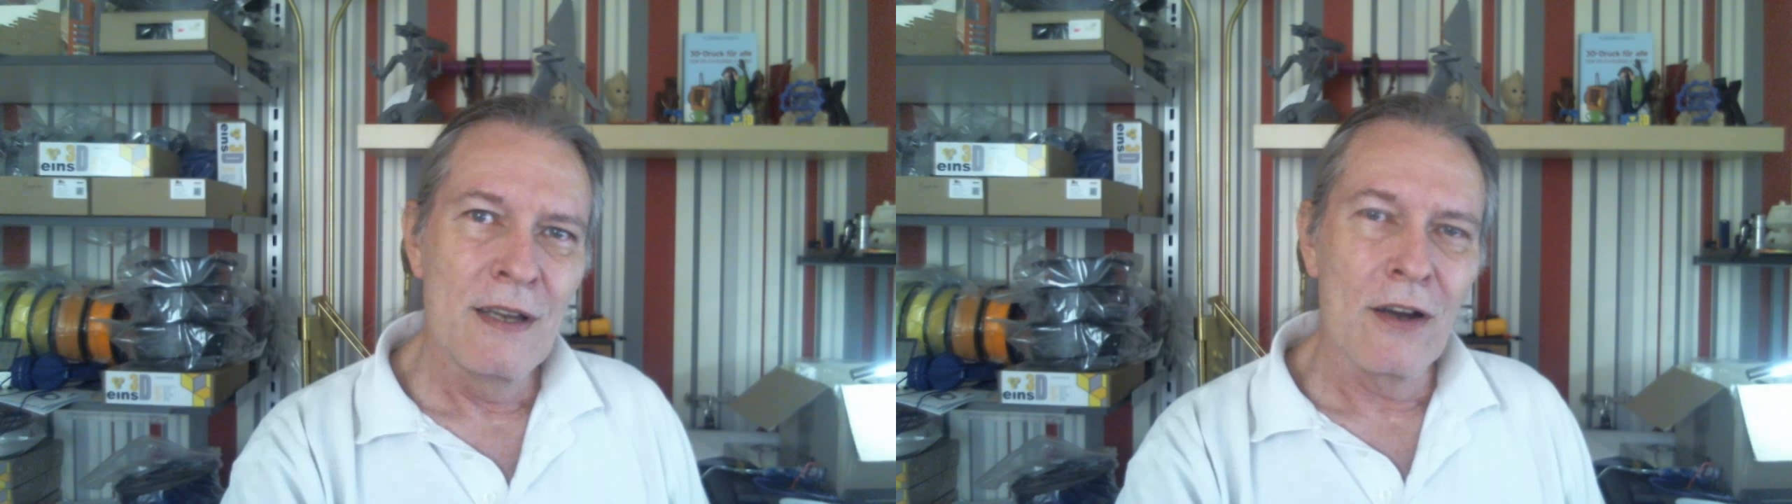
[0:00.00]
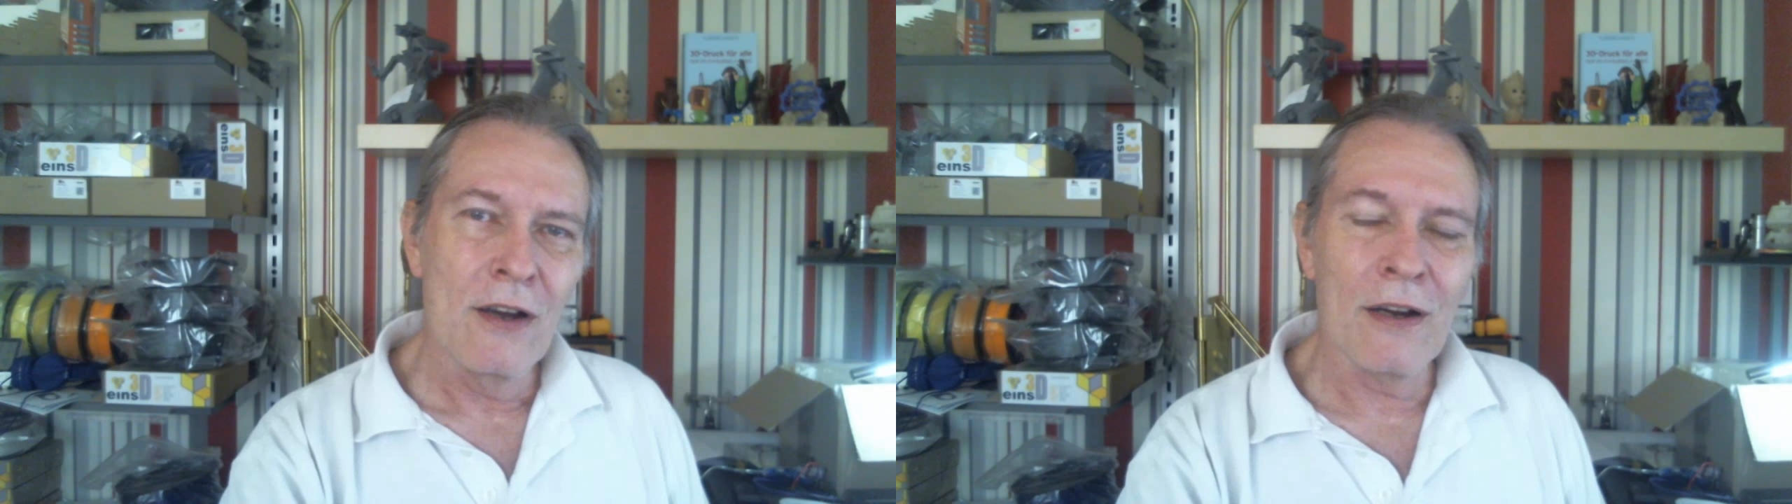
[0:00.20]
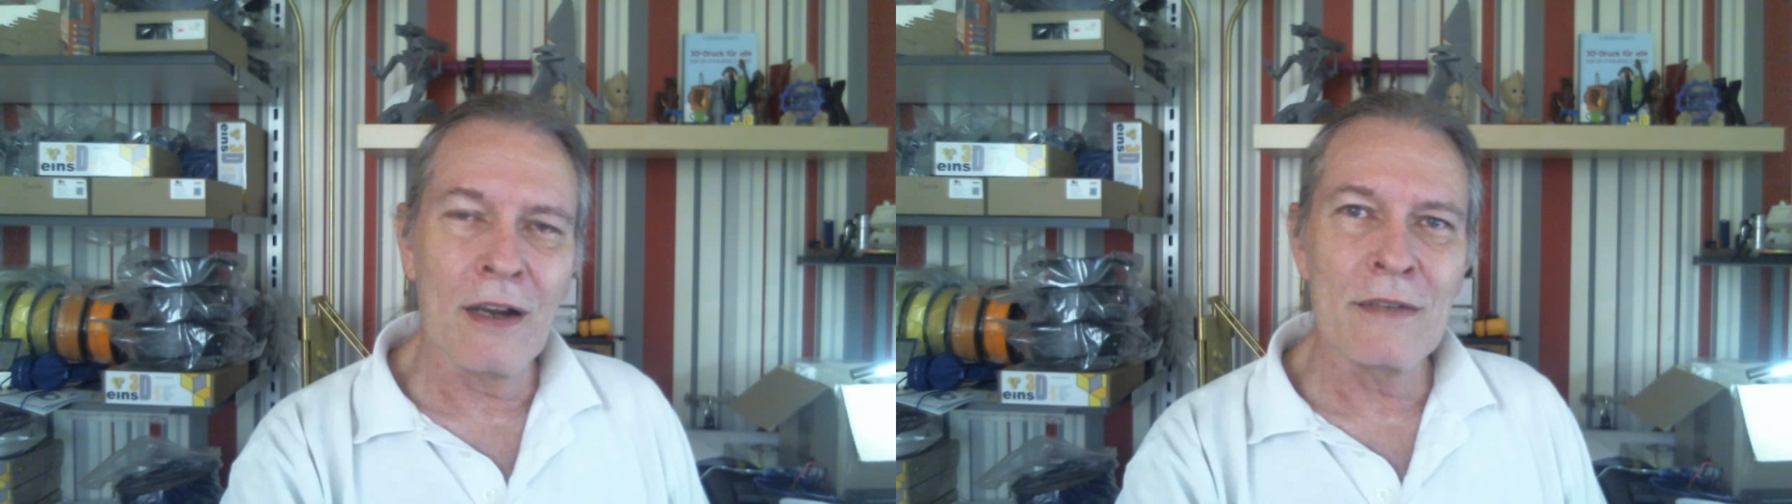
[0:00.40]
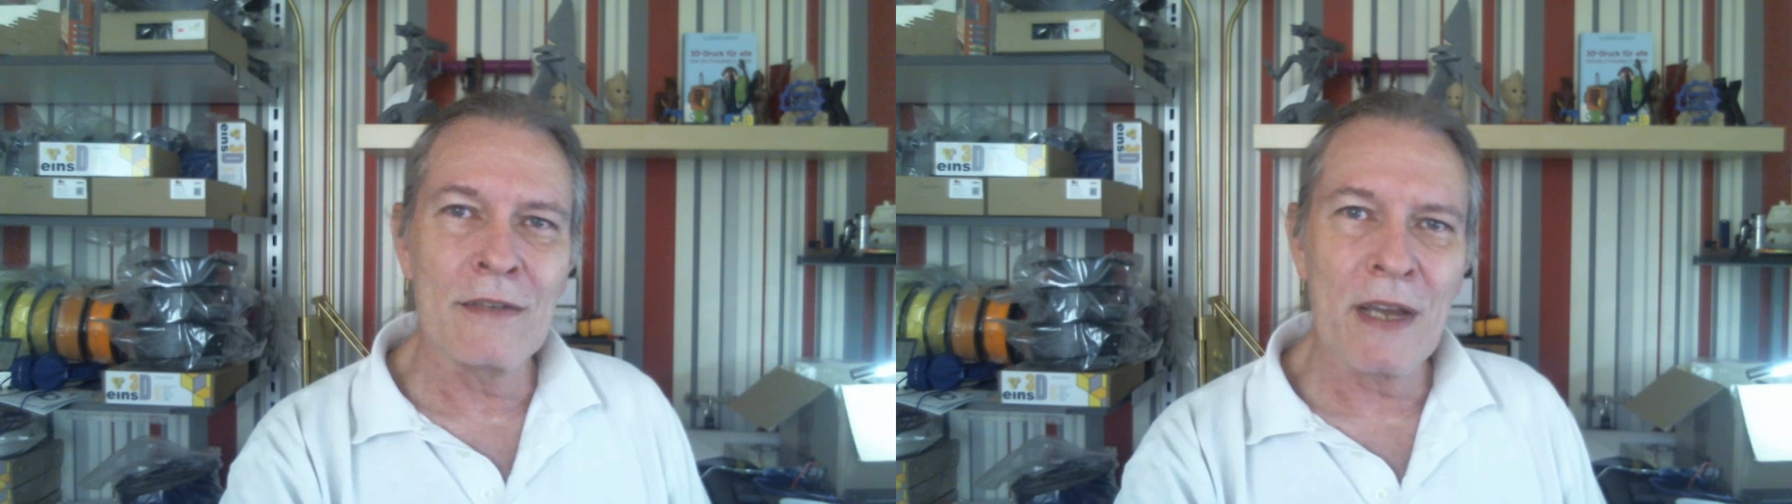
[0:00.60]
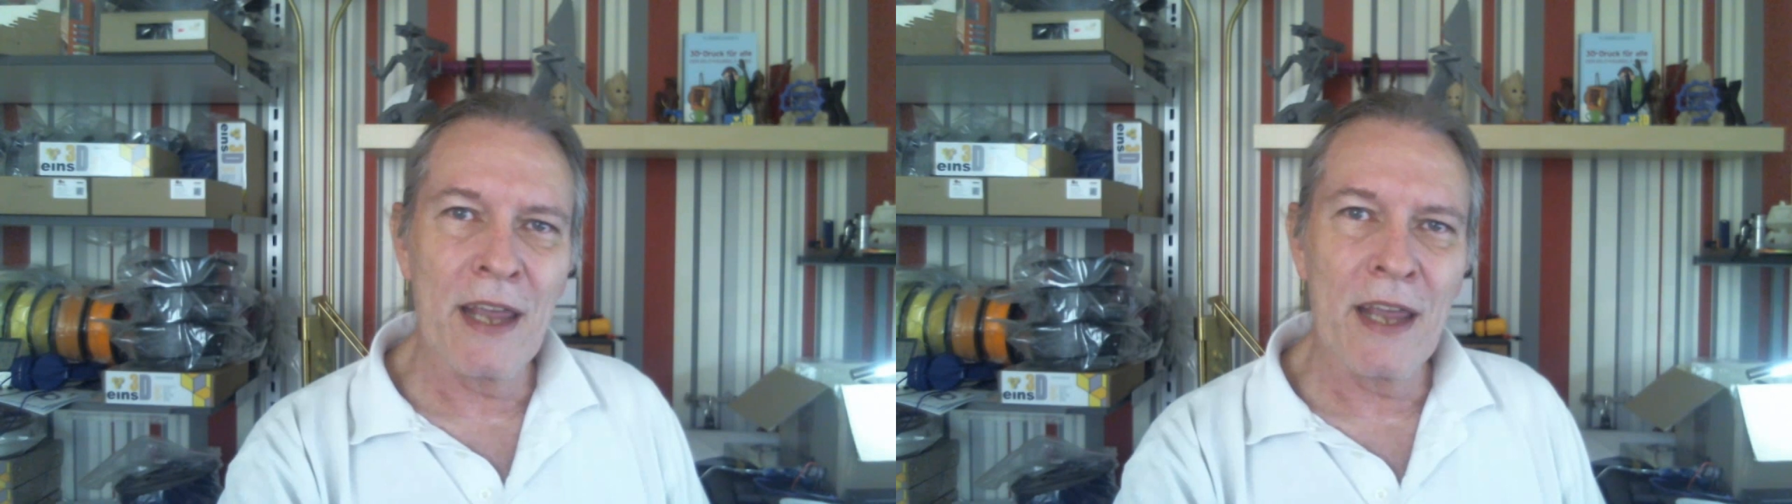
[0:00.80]
are on
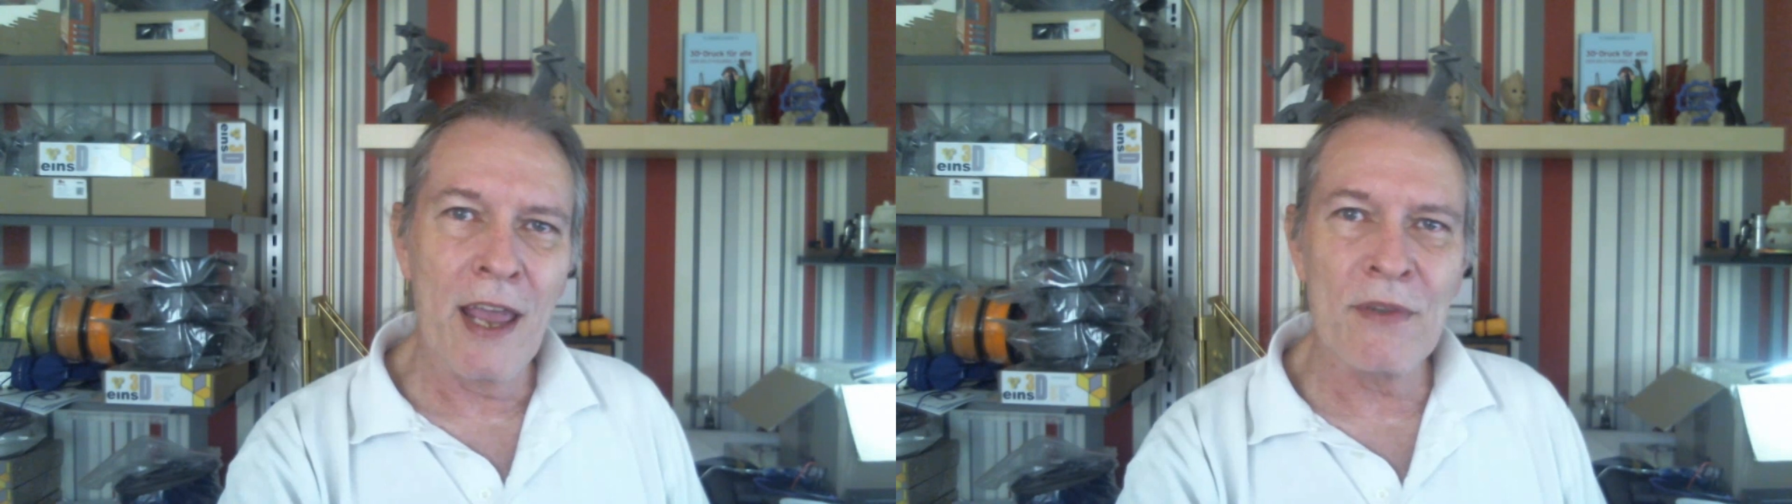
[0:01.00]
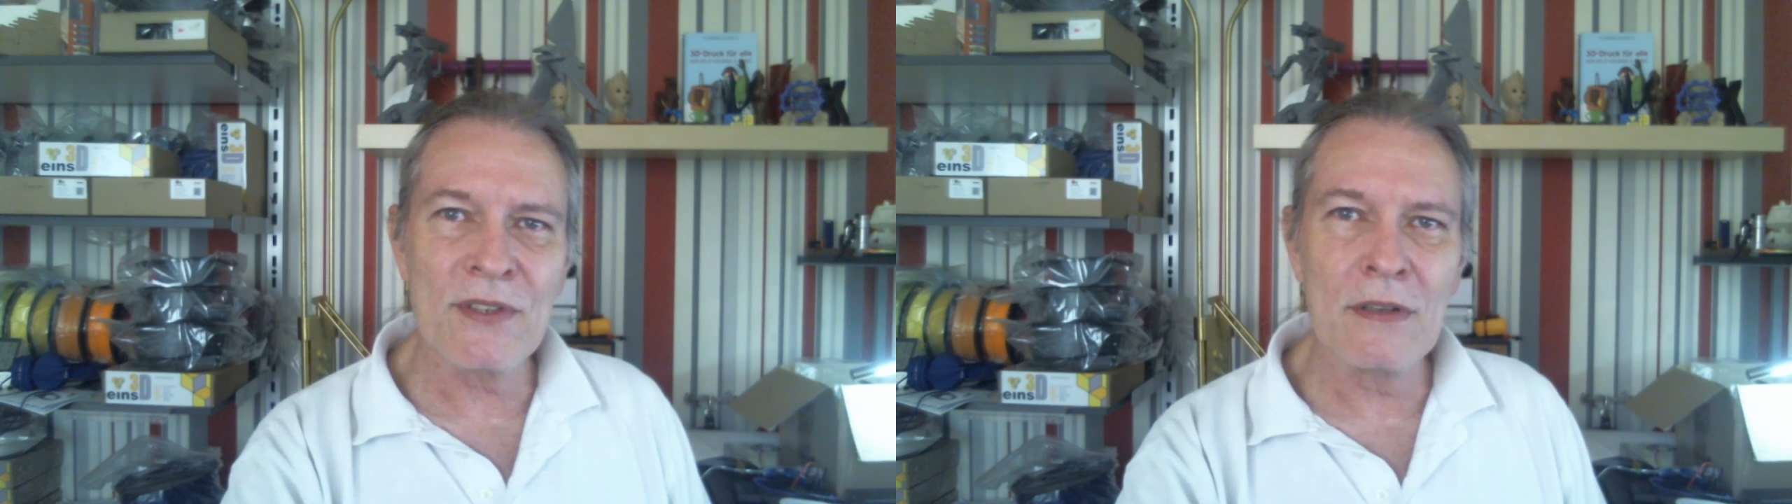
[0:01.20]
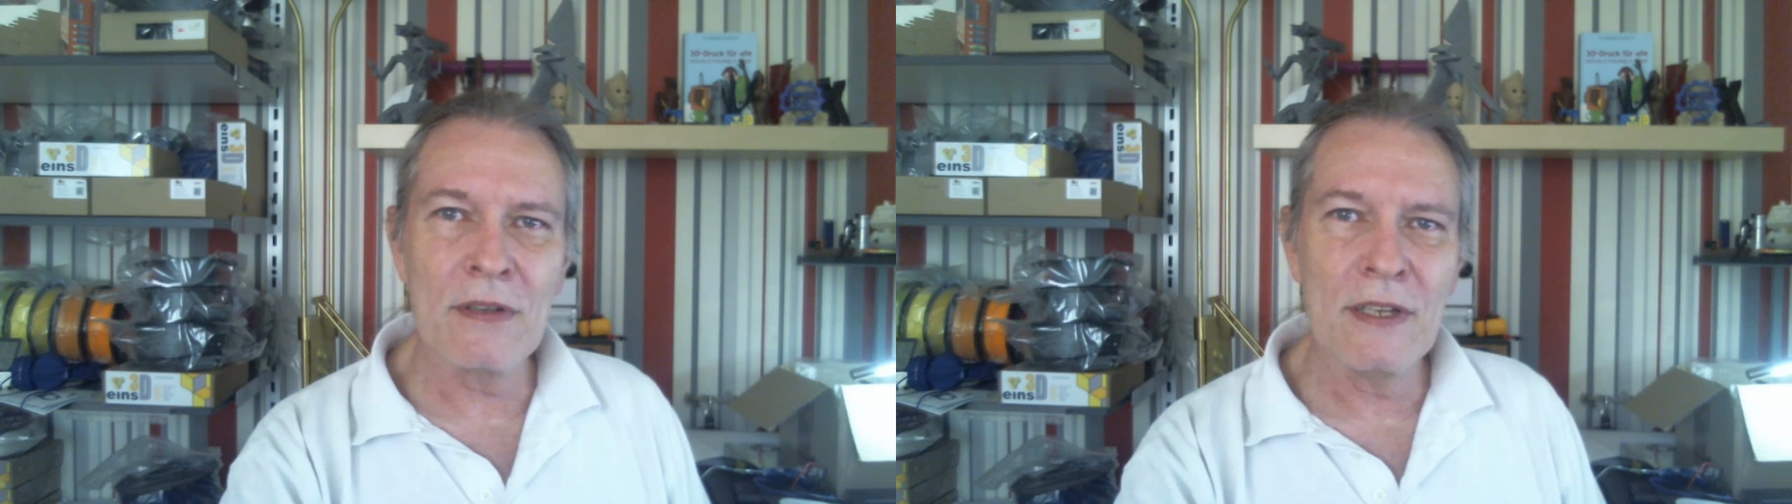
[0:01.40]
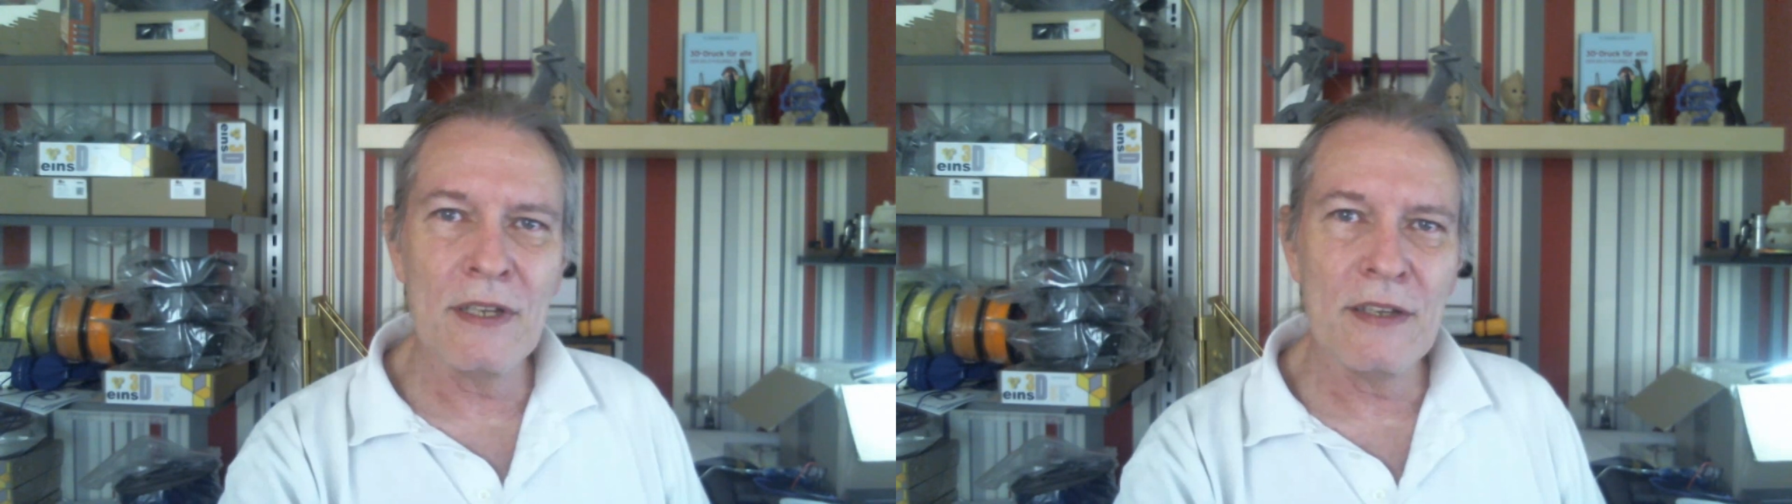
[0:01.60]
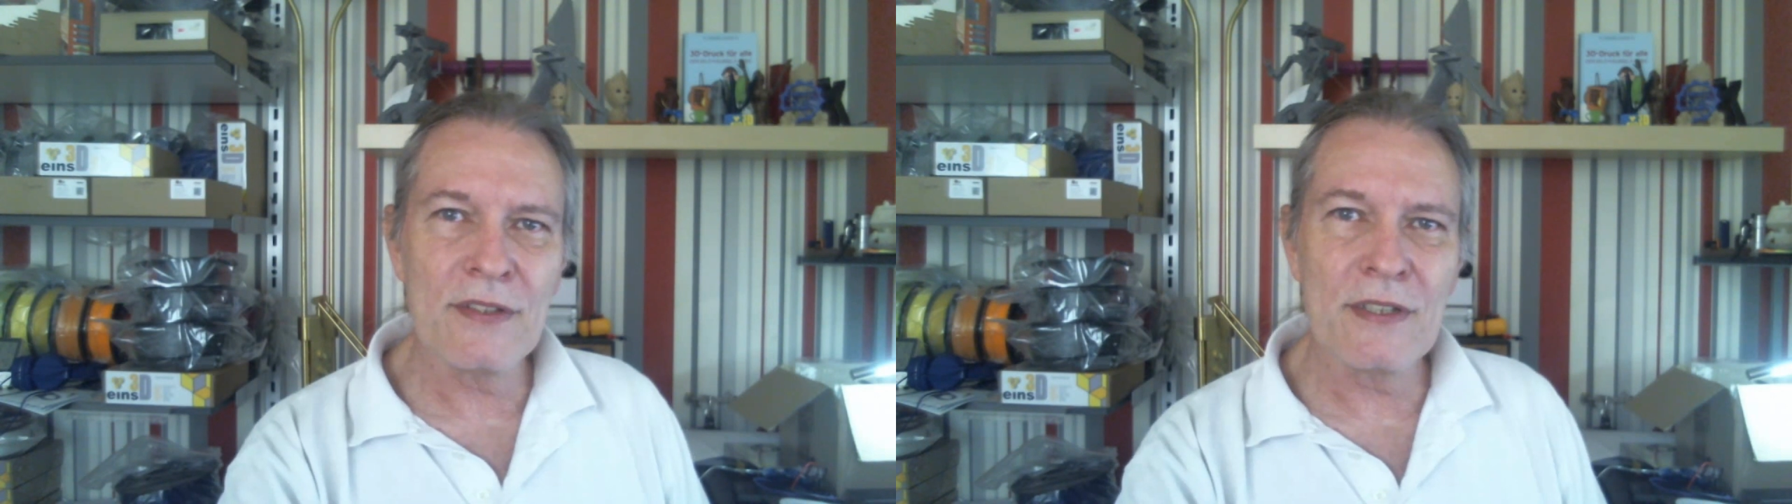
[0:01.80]
my Amazon
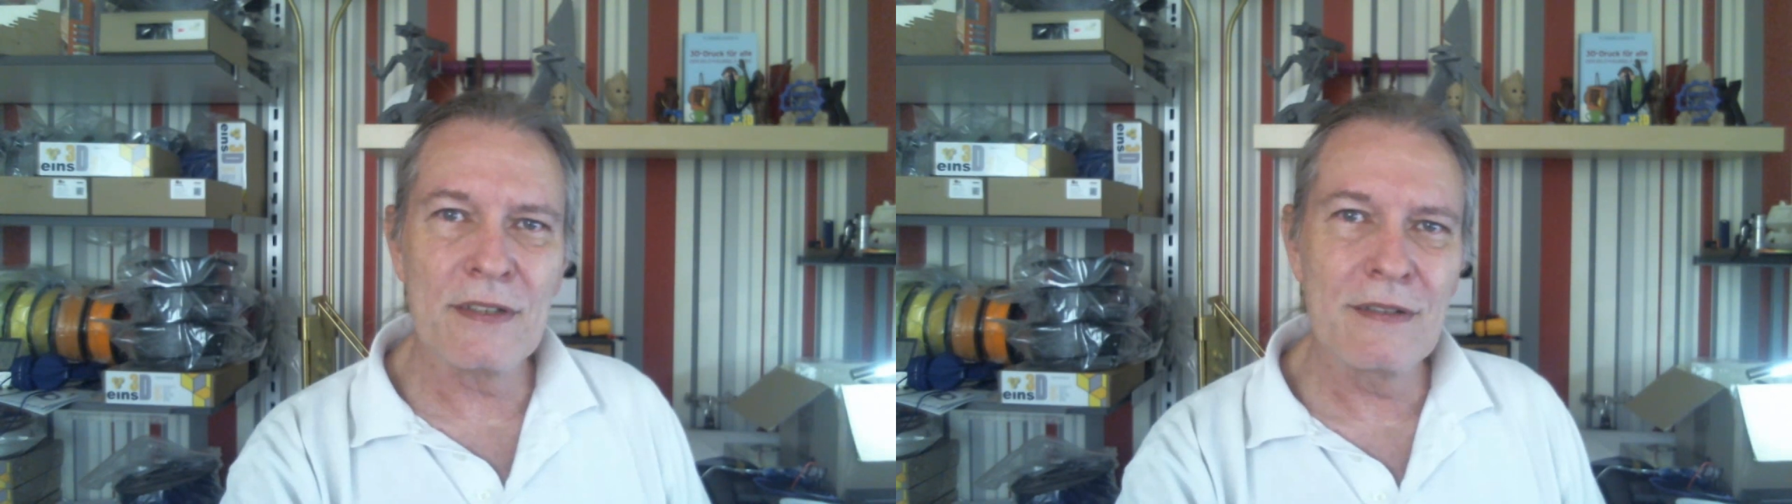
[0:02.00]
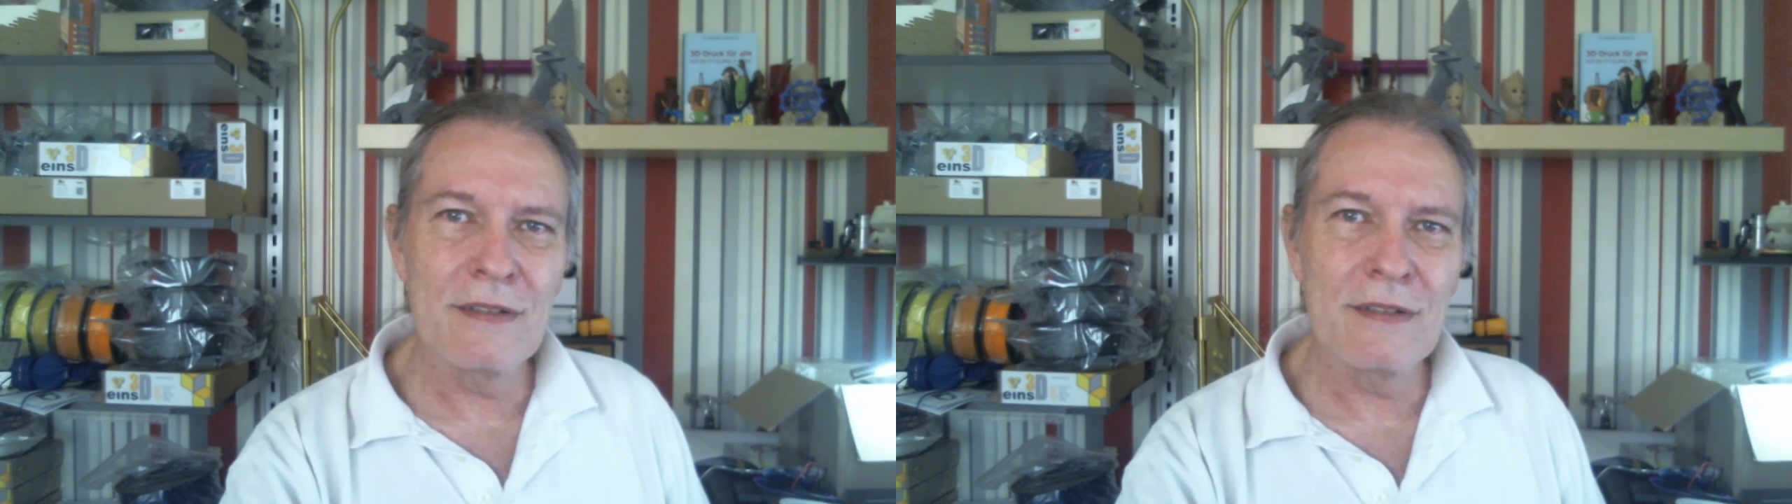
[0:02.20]
list